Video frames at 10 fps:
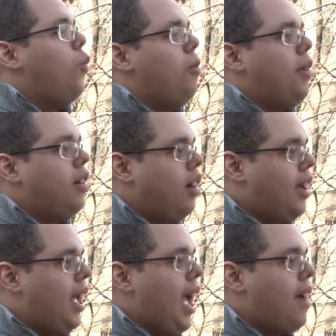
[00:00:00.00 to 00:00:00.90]
we'll be
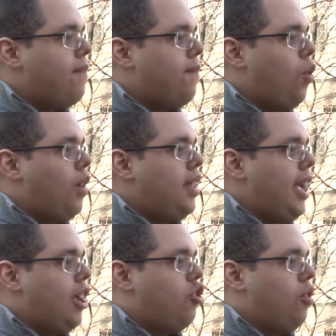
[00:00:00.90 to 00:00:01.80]
looking at foreign
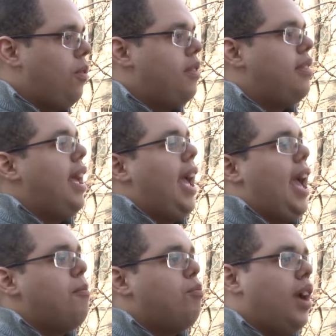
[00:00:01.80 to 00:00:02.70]
issues
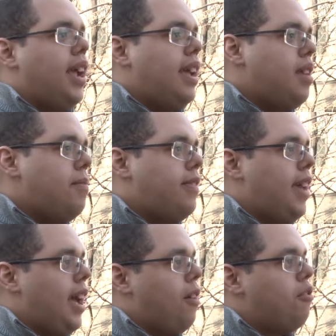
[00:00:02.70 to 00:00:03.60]
and breaking them
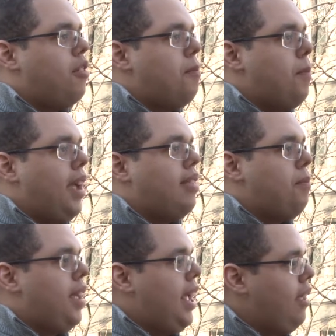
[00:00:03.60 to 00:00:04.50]
down to make
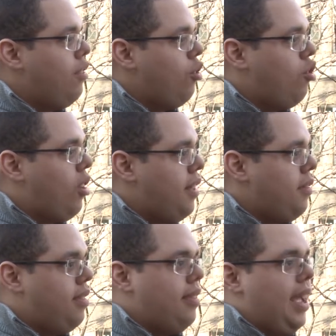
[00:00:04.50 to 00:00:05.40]
them easier to
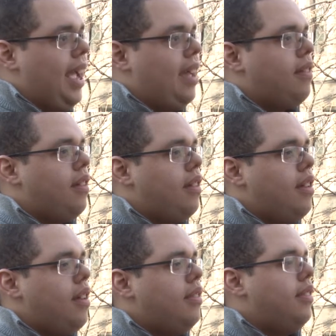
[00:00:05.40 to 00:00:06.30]
understand.
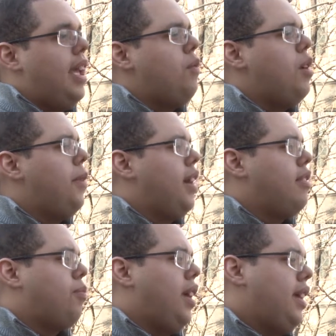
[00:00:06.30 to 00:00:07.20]
Today, we'll be
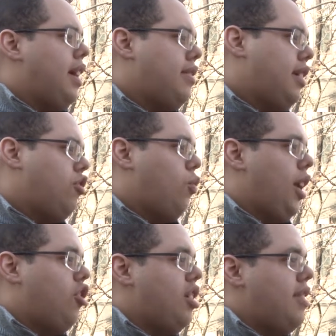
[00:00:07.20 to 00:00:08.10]
explaining a
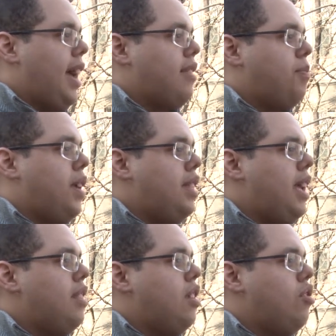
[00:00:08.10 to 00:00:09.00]
situation that has been
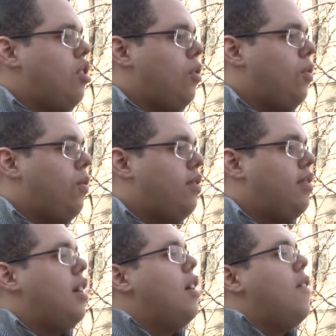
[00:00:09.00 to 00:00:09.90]
in the
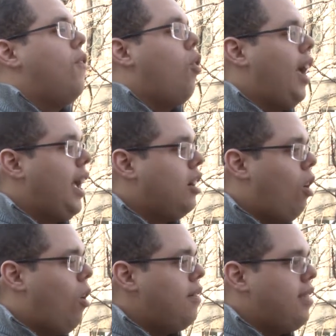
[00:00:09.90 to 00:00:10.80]
news for a
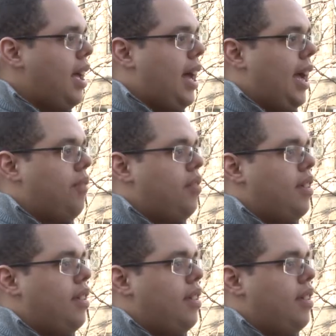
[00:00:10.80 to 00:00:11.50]
long time,